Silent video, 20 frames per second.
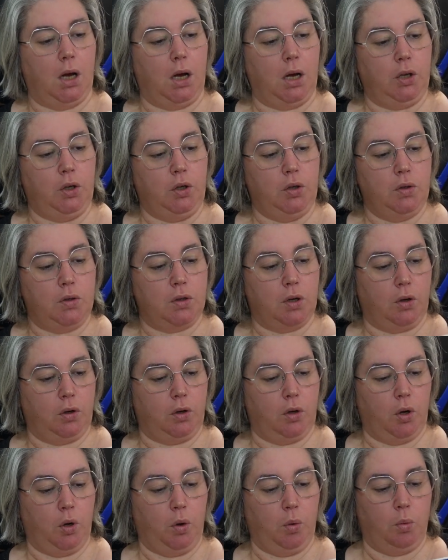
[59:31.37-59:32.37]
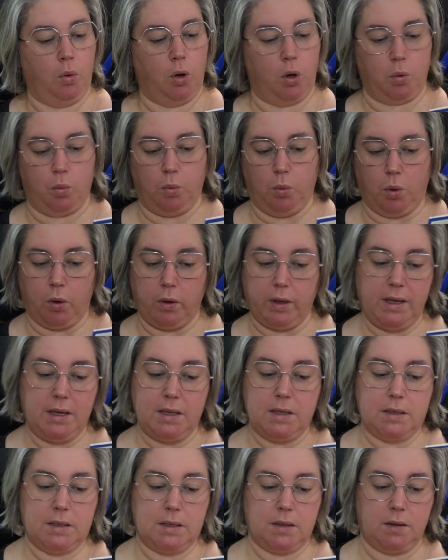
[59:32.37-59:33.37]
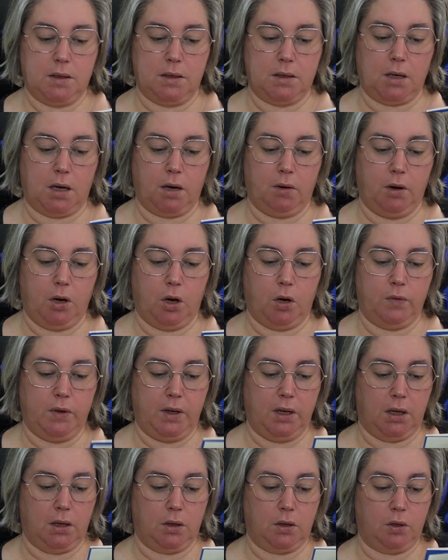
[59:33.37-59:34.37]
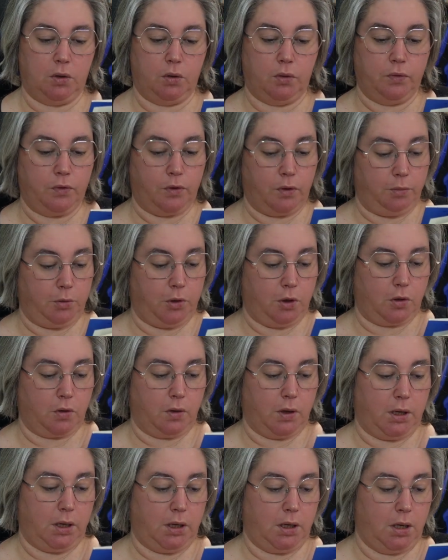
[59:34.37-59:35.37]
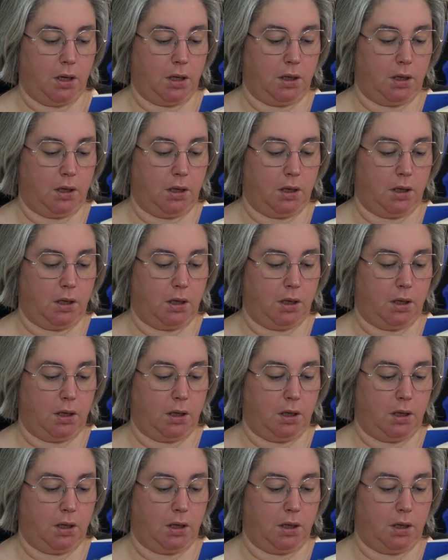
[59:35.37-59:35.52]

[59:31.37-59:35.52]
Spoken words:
You Don't Know What War Is, The Diary of a Young Girl from Ukraine,